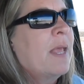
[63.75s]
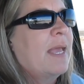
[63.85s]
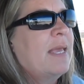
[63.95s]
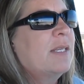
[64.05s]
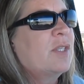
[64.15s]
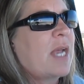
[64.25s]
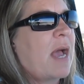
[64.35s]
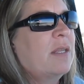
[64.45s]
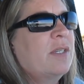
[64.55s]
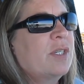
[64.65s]
He has
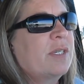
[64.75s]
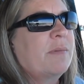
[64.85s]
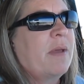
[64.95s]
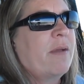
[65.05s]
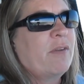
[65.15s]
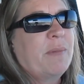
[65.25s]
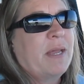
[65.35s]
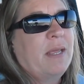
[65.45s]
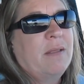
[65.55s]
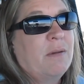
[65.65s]
challenged
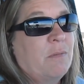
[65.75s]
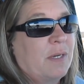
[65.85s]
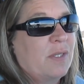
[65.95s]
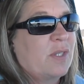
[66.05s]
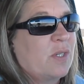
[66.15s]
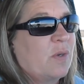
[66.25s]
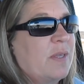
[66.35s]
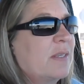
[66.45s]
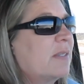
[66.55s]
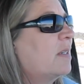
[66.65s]
everybody that wants to
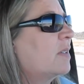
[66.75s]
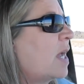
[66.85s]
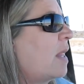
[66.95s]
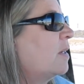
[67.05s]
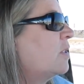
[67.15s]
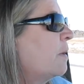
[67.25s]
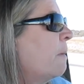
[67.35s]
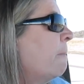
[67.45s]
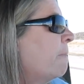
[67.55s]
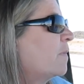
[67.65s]
join this little challenge
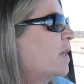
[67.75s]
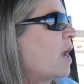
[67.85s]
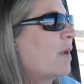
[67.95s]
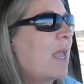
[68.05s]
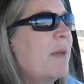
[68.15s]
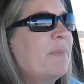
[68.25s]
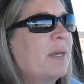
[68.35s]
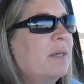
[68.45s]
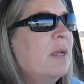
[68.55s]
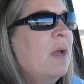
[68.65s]
to go camping